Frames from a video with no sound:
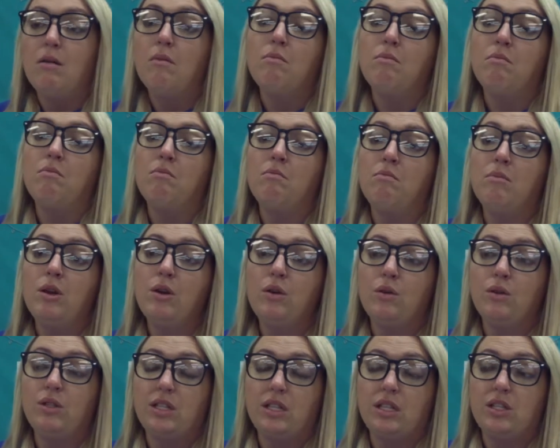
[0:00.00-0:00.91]

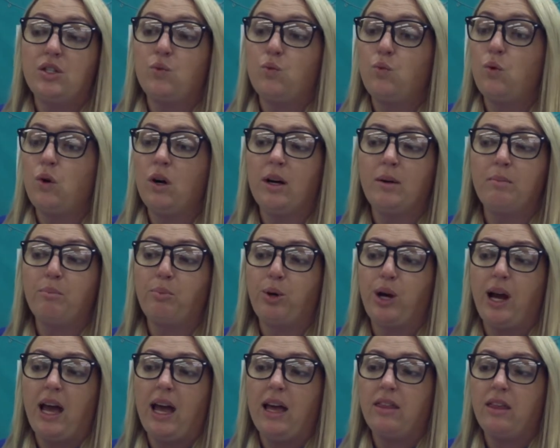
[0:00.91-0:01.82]
Moose's warm
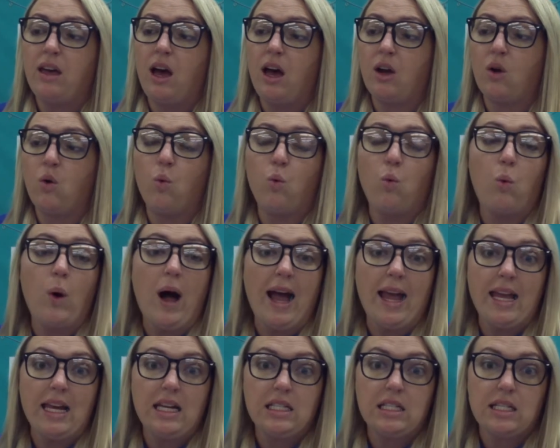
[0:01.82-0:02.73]
breath hung
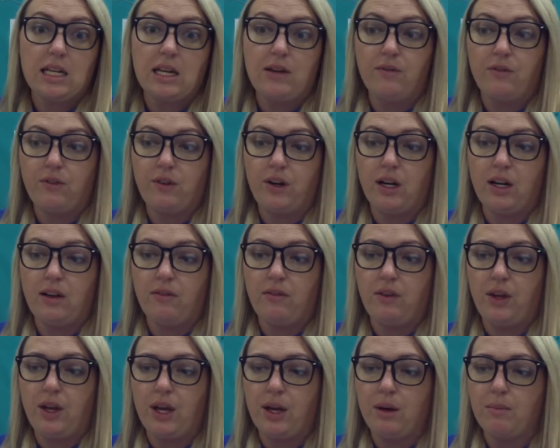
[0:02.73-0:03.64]
white in front of
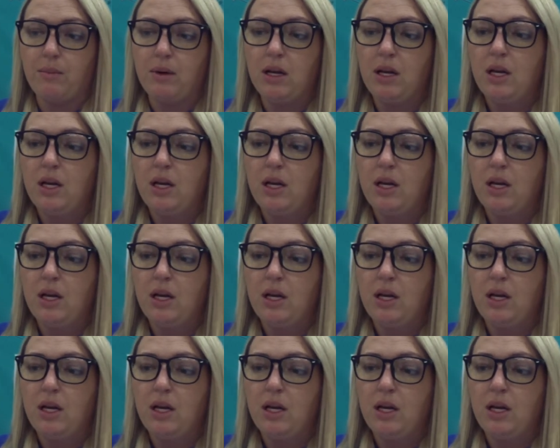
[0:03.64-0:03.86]
him.